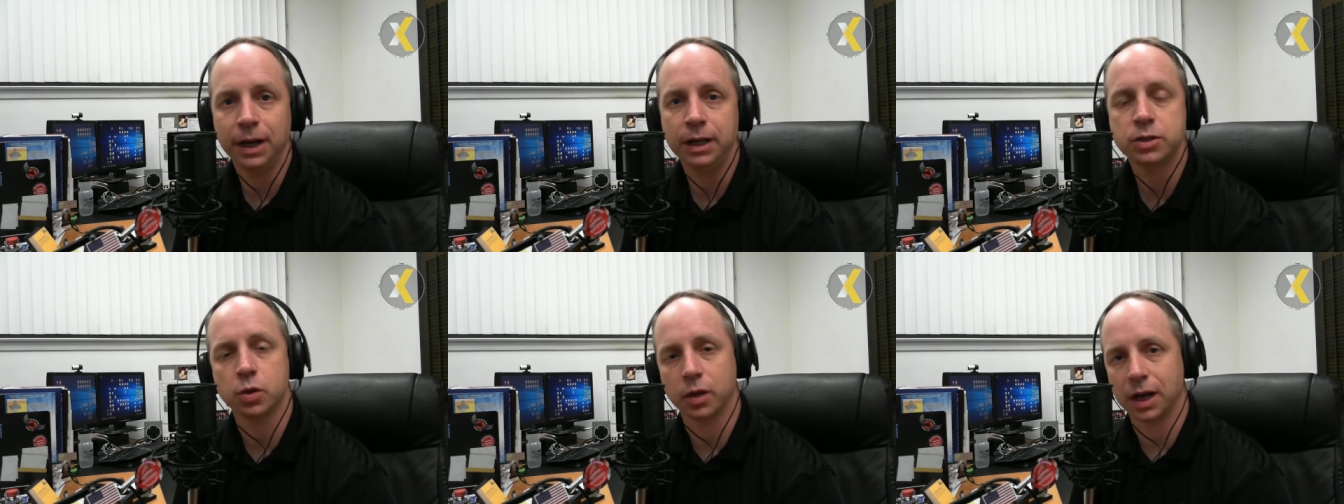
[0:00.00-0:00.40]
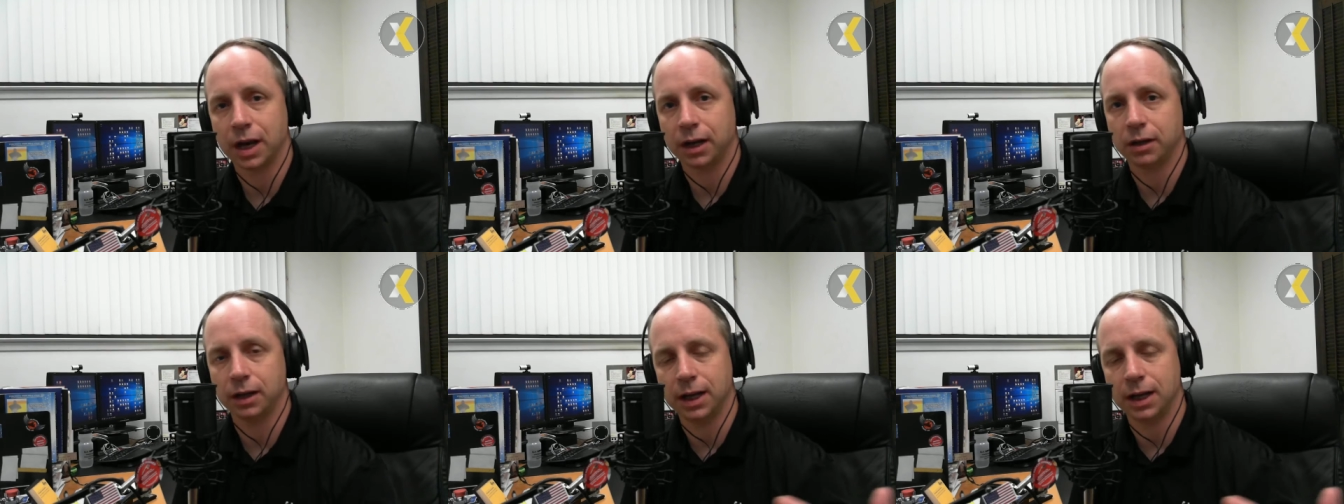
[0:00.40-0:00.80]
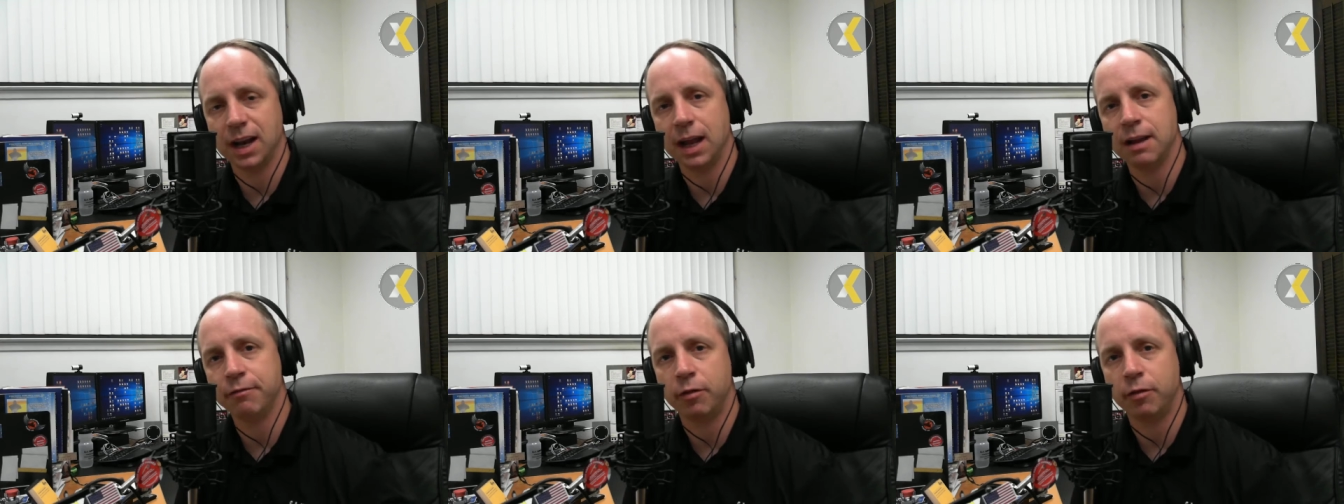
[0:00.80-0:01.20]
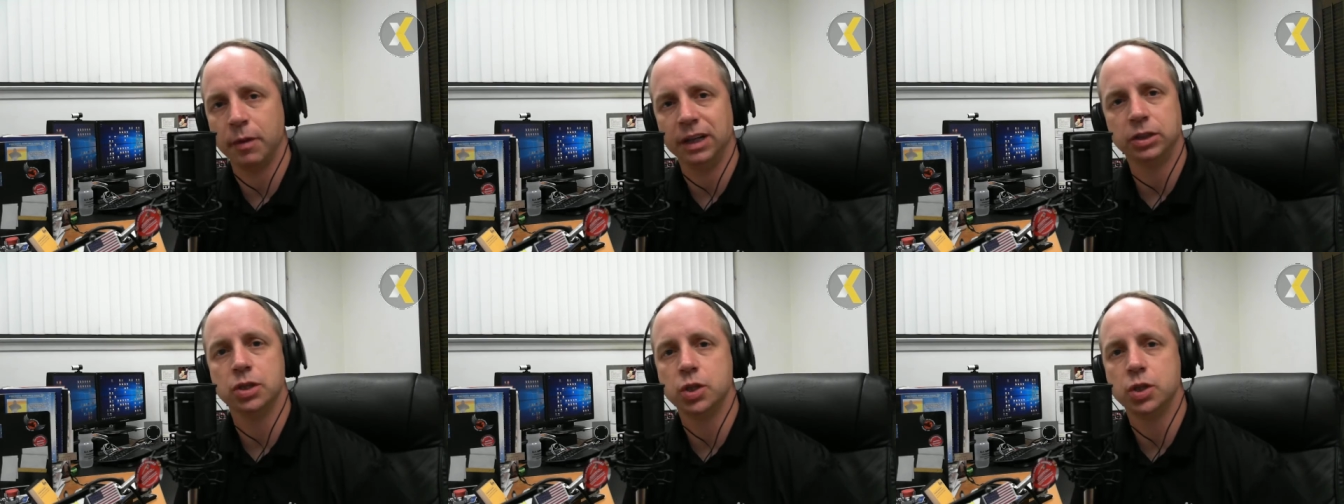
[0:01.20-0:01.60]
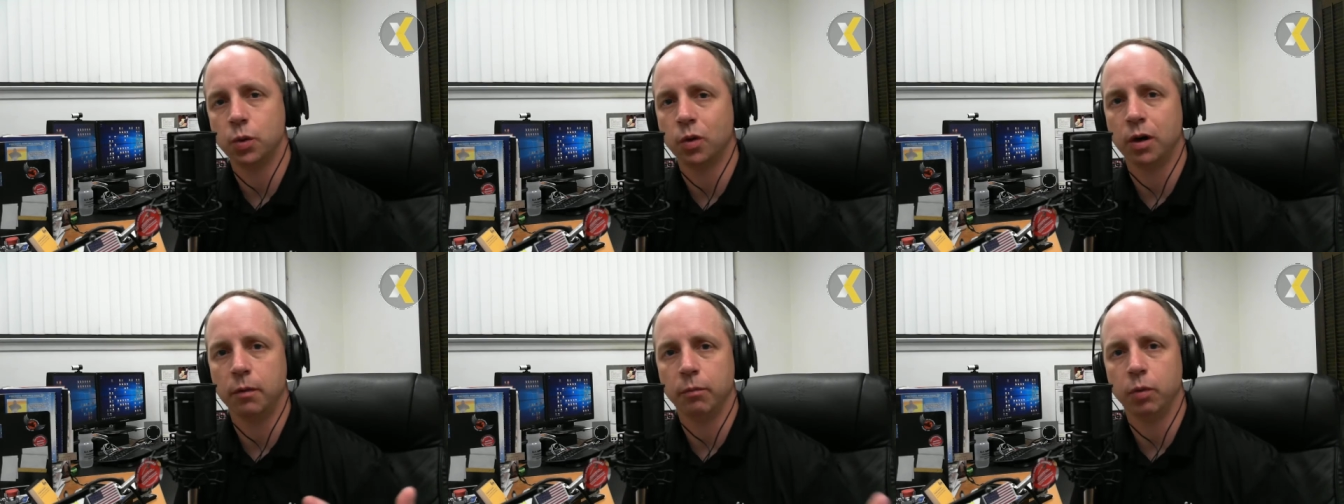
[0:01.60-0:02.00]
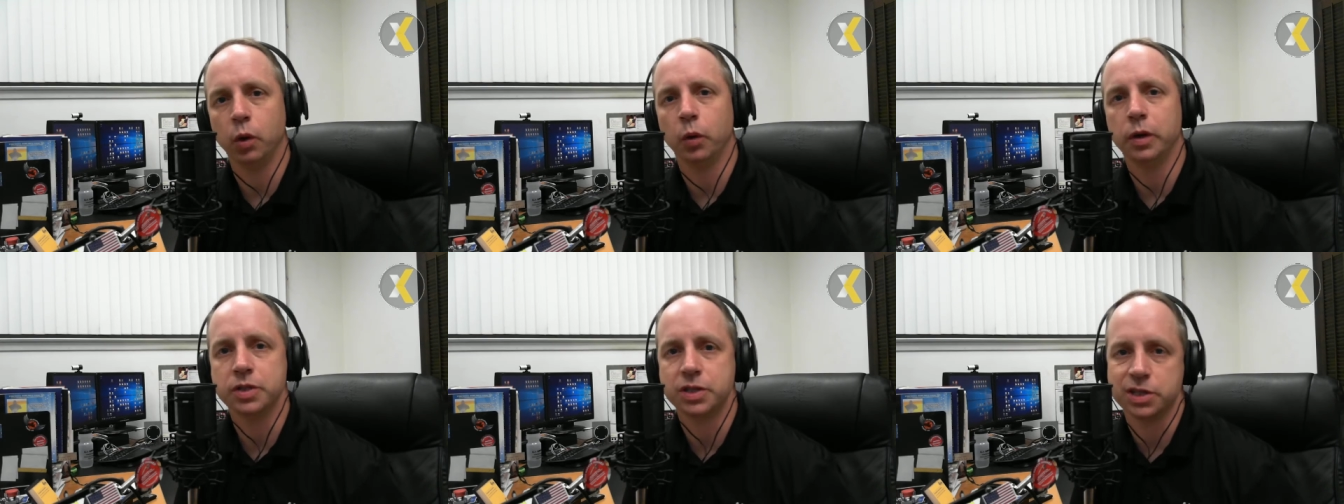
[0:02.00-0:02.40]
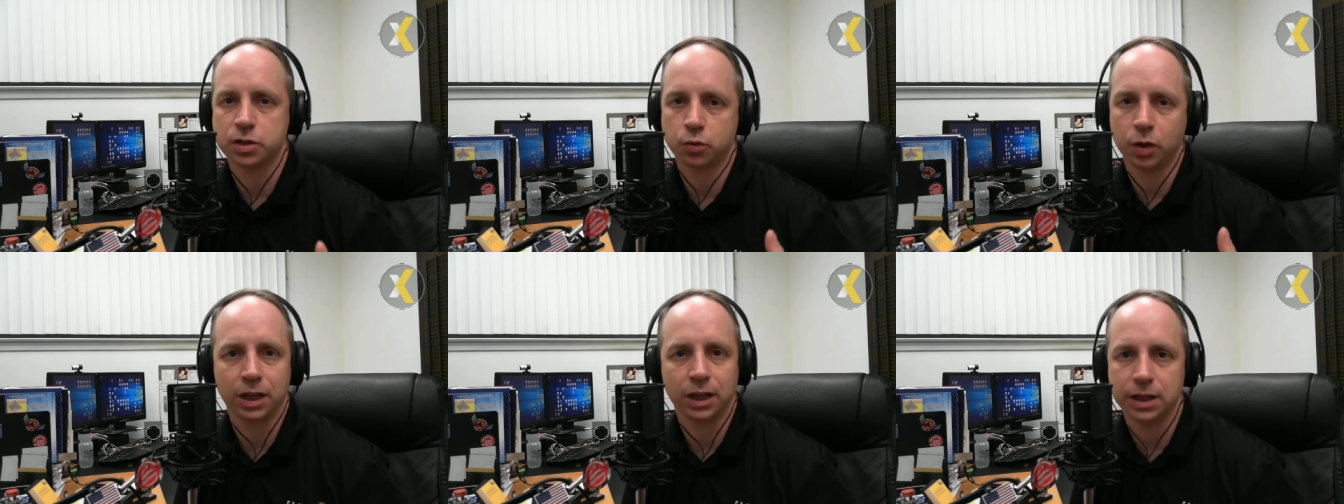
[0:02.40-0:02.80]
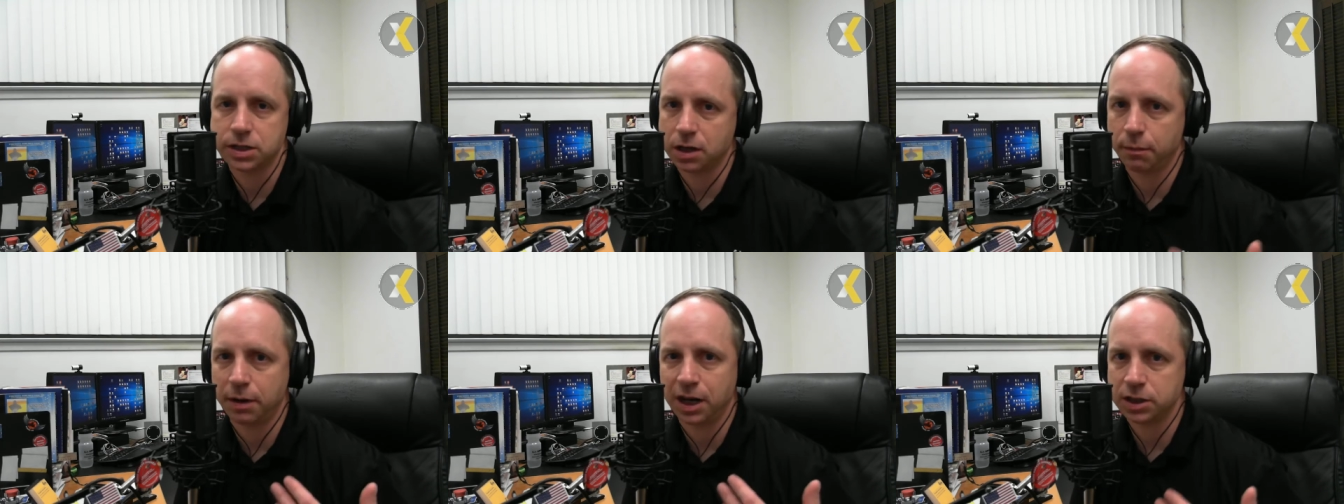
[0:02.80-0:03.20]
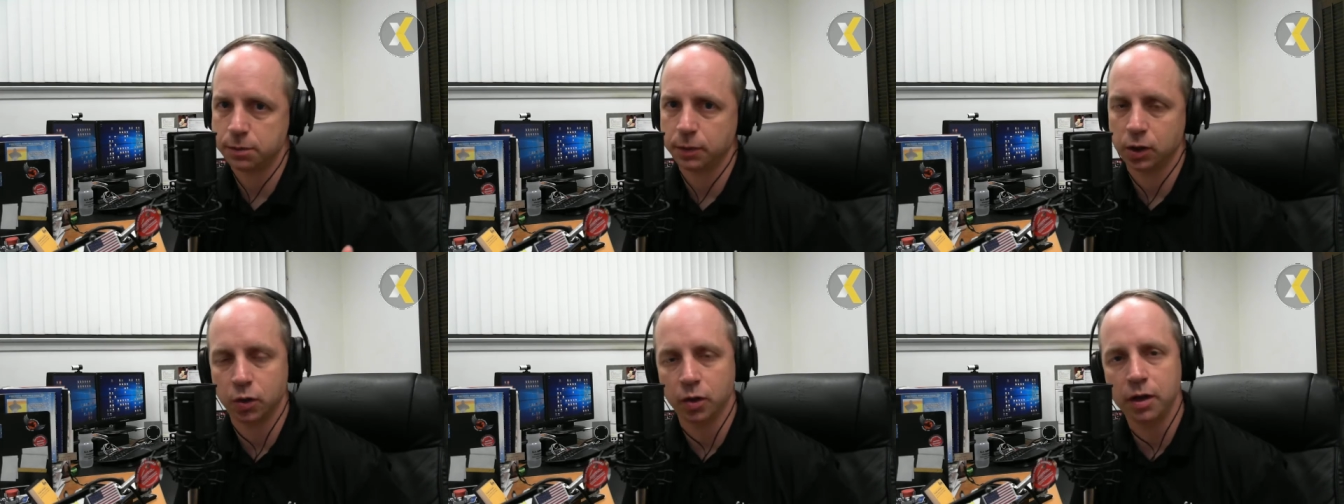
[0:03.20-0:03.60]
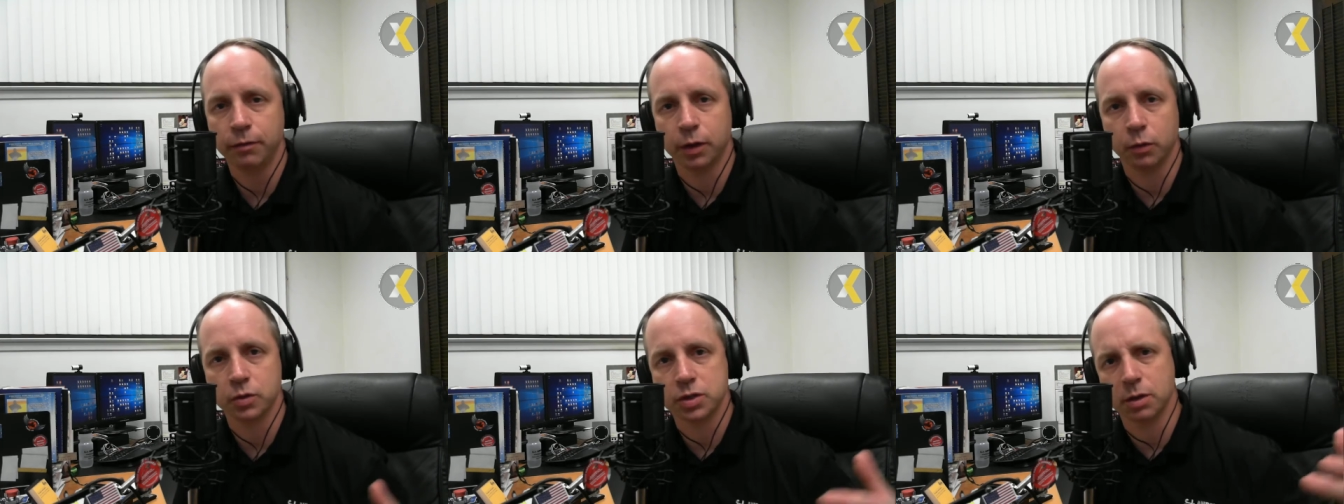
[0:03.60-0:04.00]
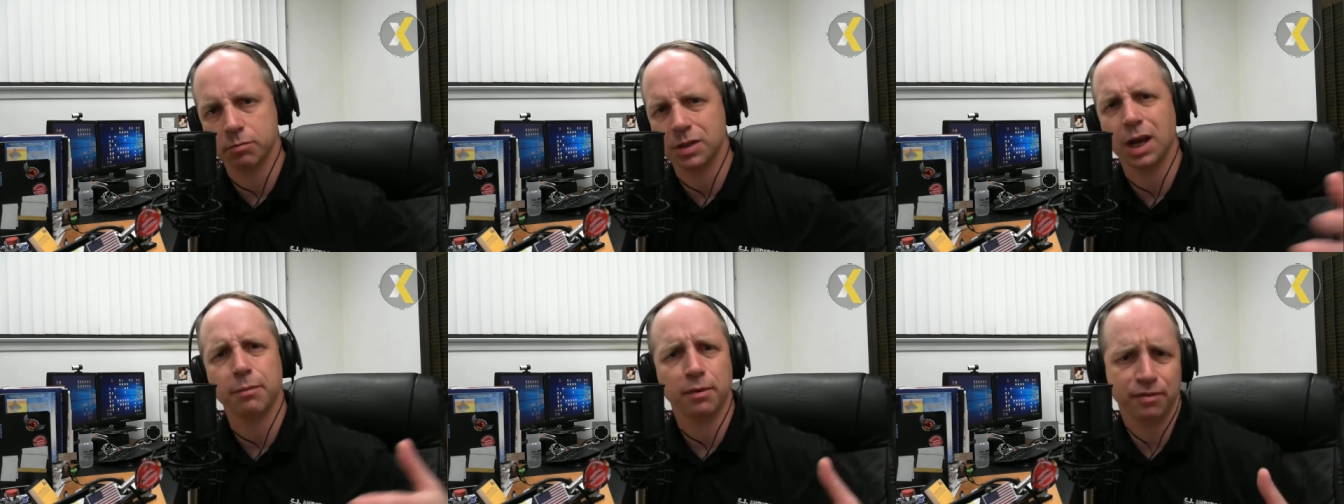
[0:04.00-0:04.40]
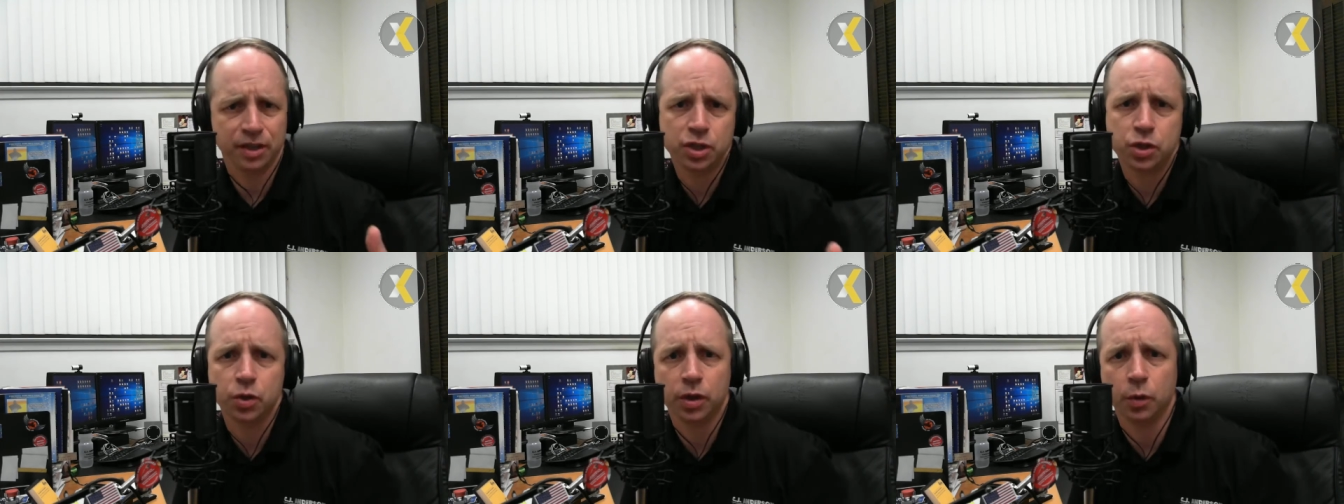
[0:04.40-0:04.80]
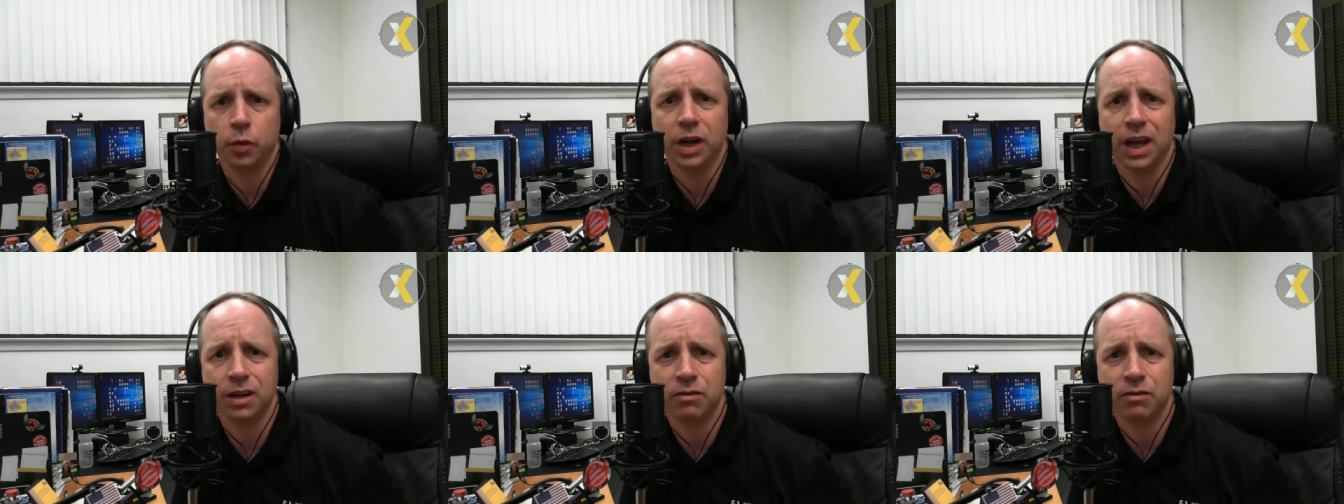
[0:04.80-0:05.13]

so that I could get information to our employees as quickly as I possibly could if there was some type of issue that we had